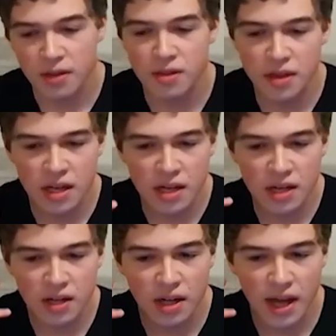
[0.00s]

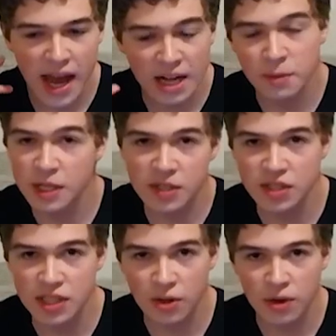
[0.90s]
the animated
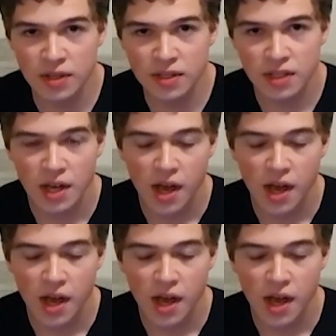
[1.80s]
series